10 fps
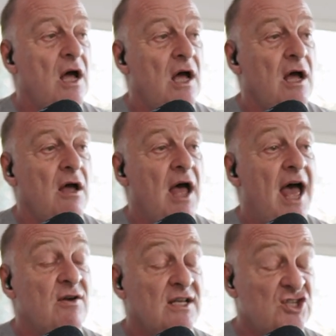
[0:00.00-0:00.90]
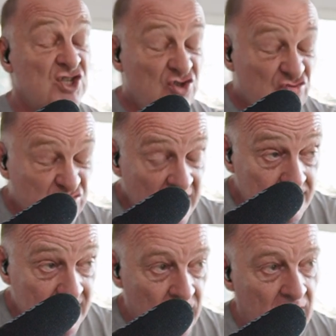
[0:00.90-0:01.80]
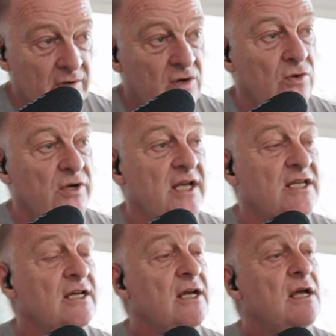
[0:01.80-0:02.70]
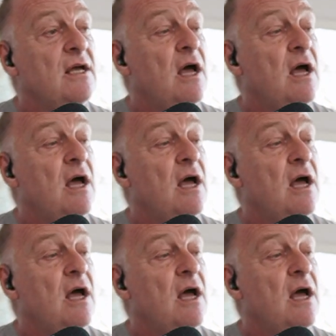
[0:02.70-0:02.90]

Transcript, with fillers: and extremely well-recorded